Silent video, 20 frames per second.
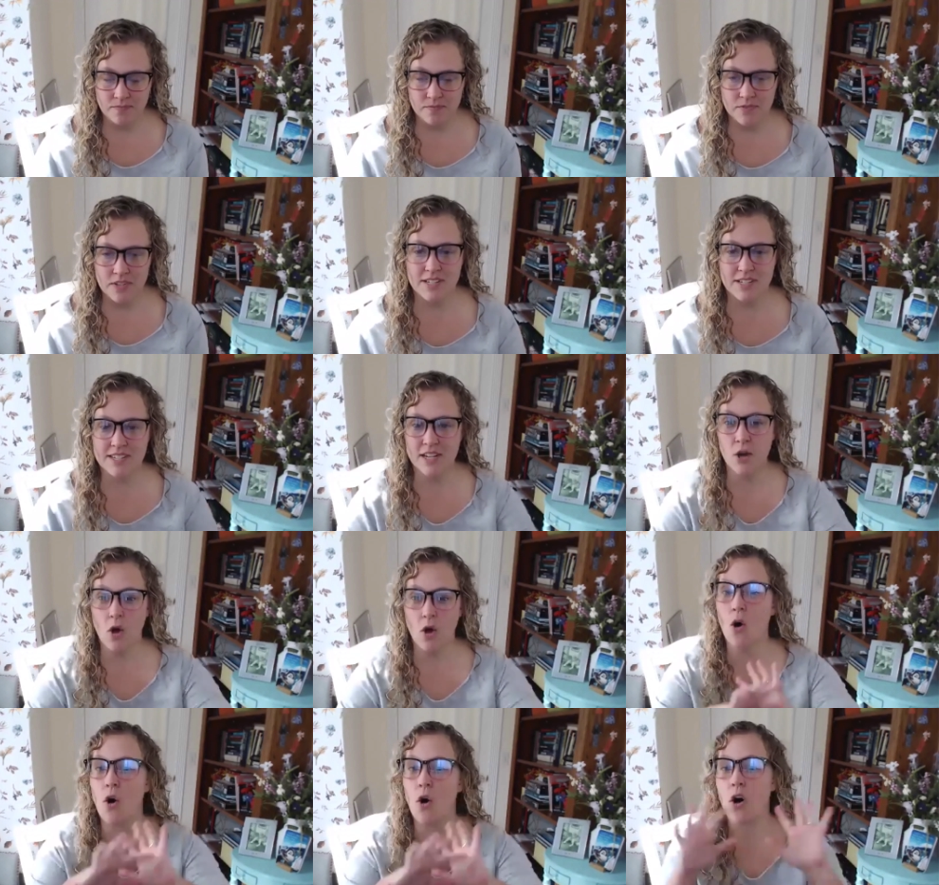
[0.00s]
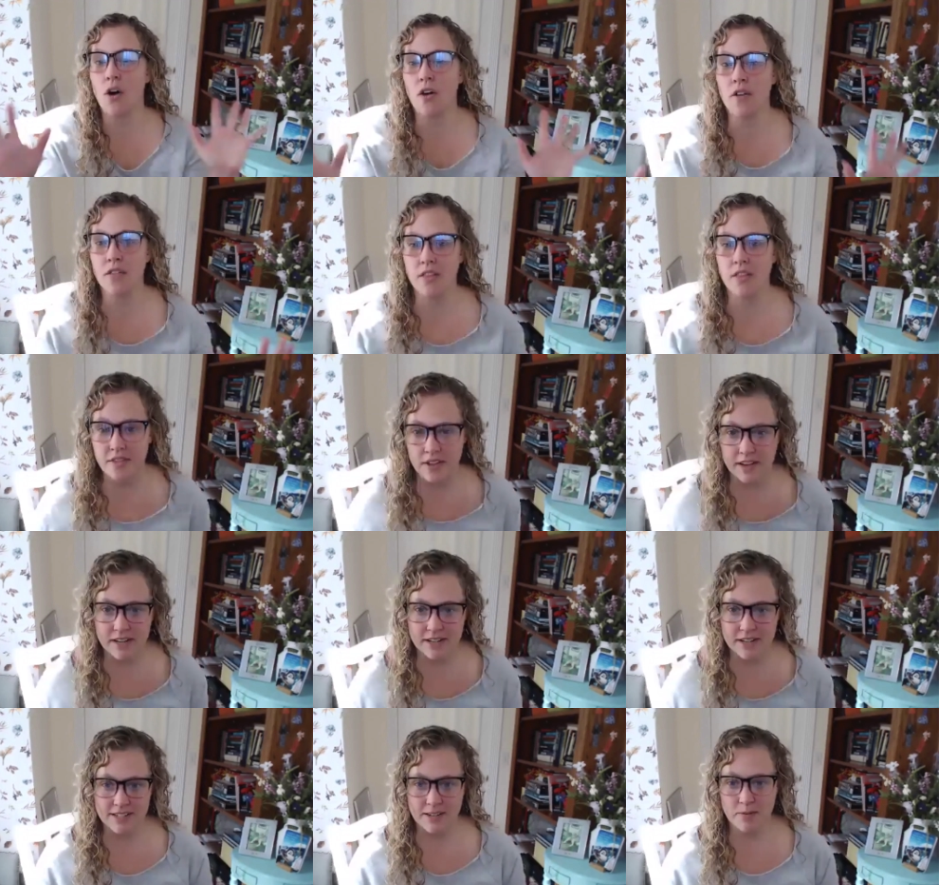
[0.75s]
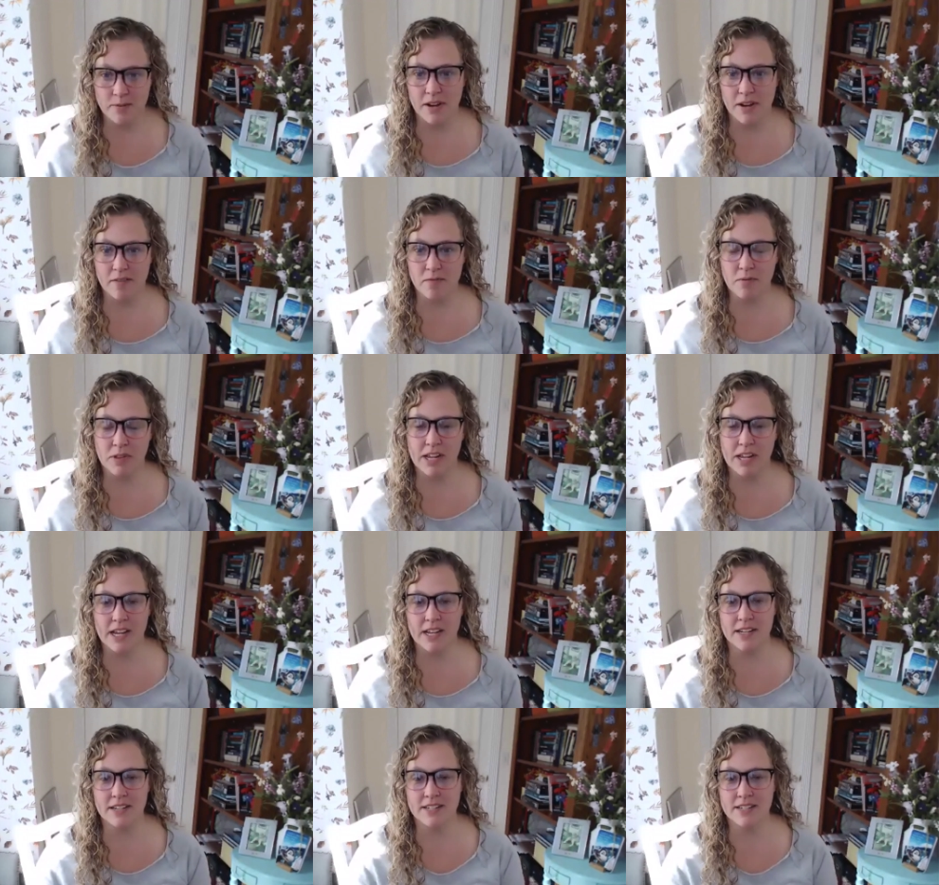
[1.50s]
to see all the things that we have
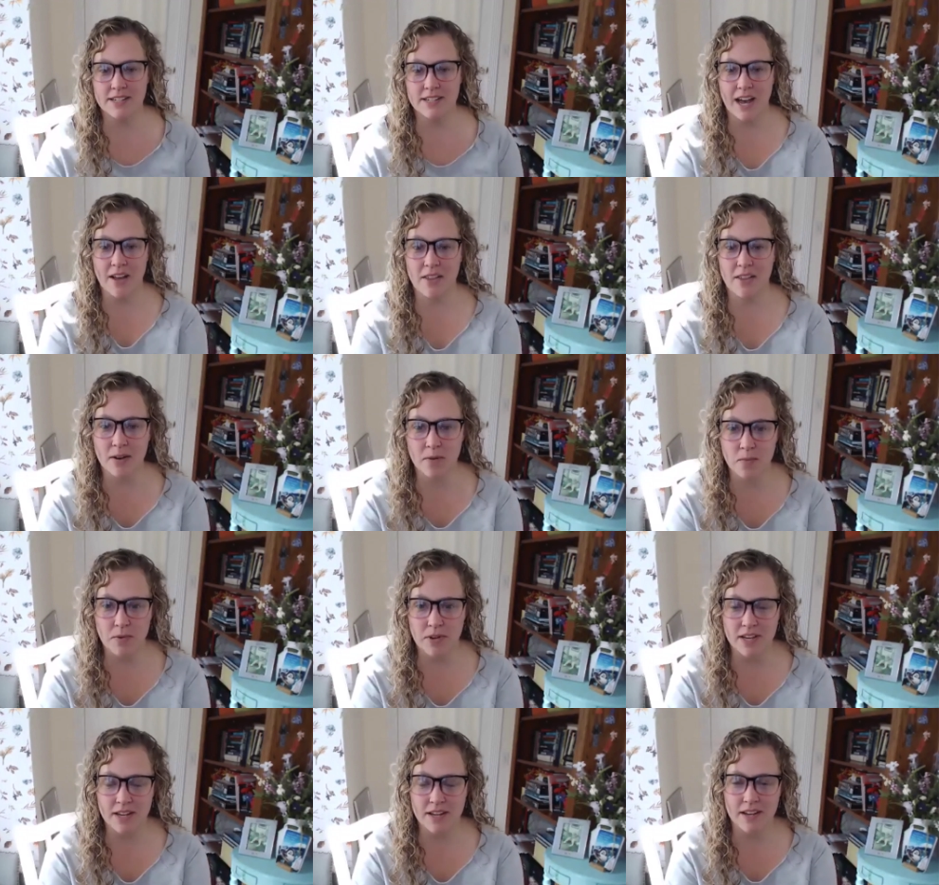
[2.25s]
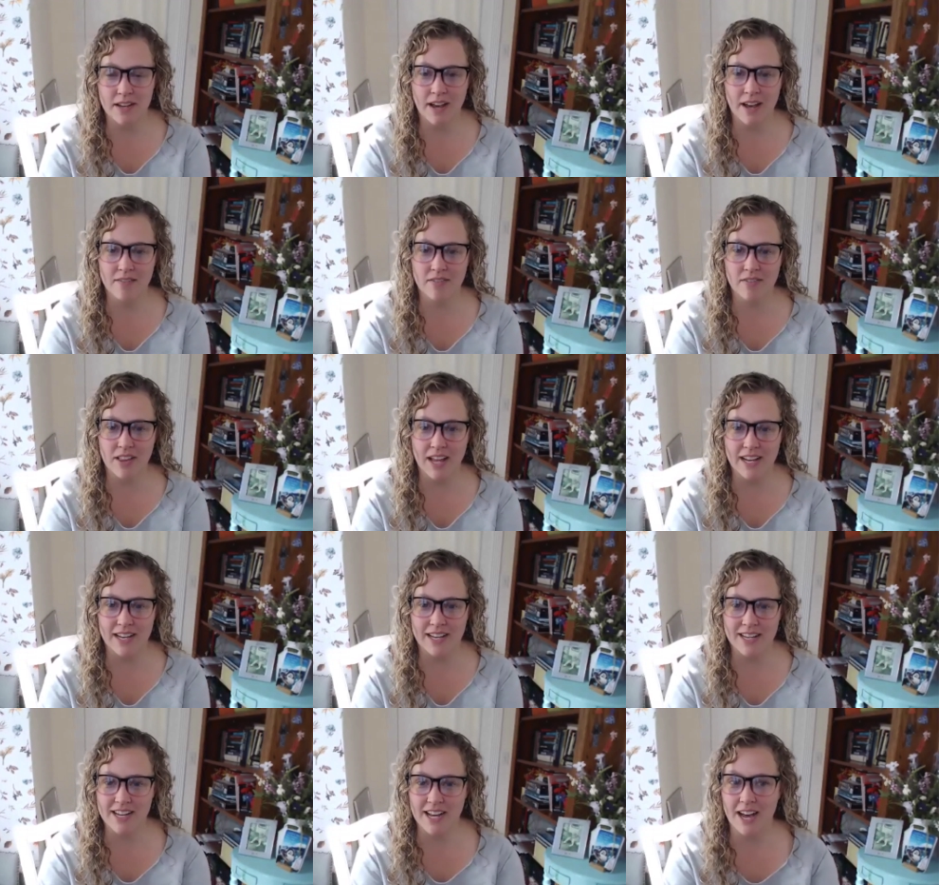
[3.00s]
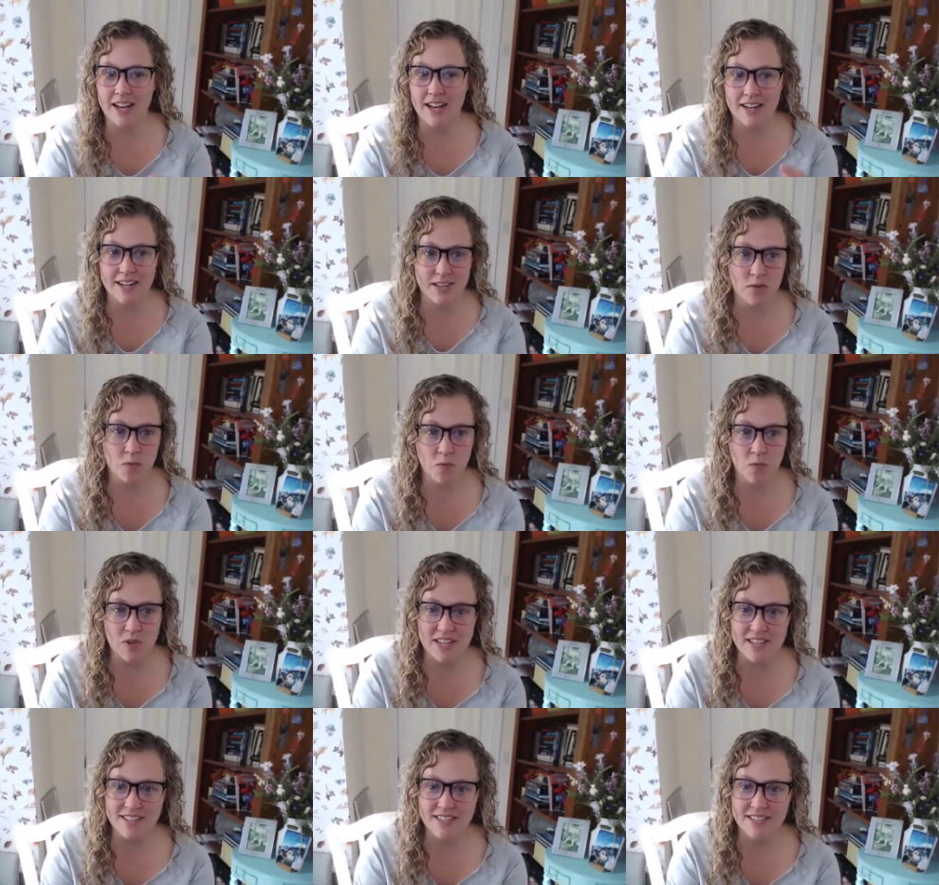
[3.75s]
planned now that we have like gotten in the
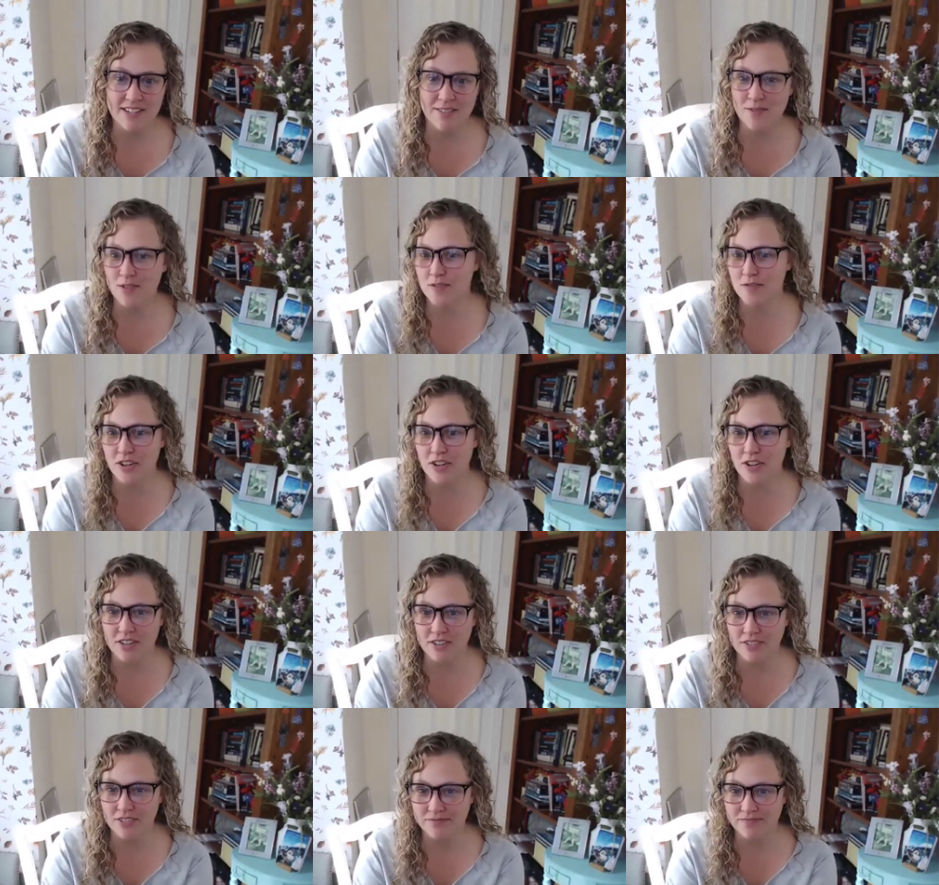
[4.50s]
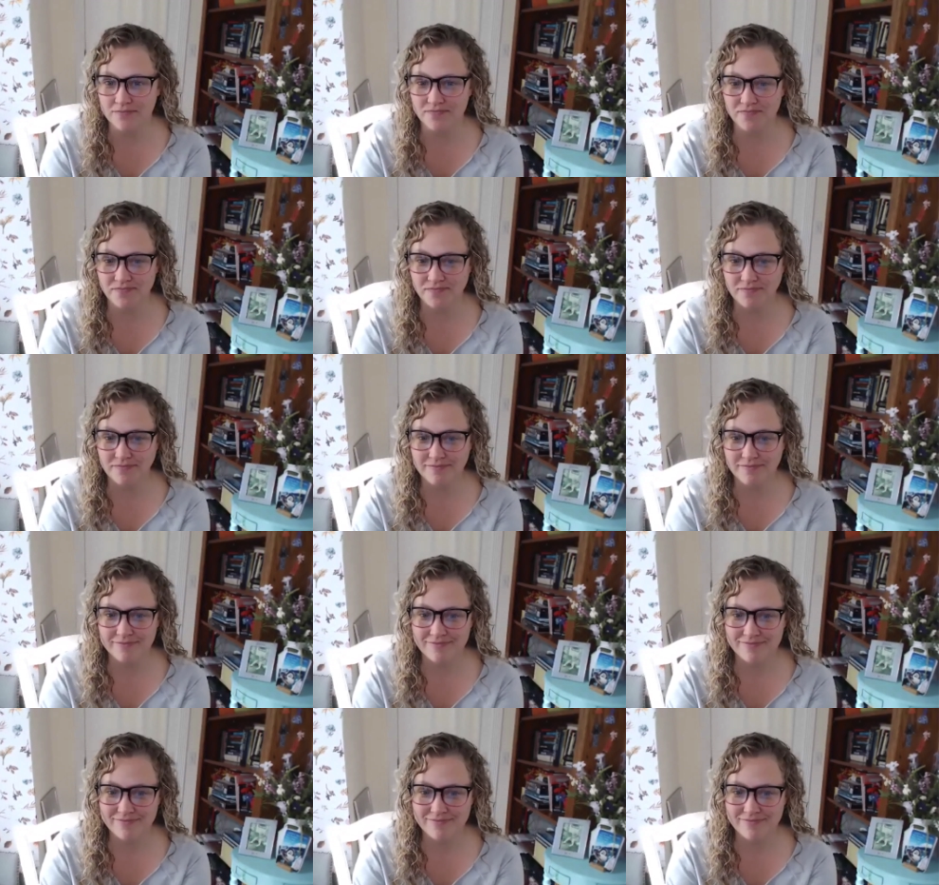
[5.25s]
weeds of your funnel? I am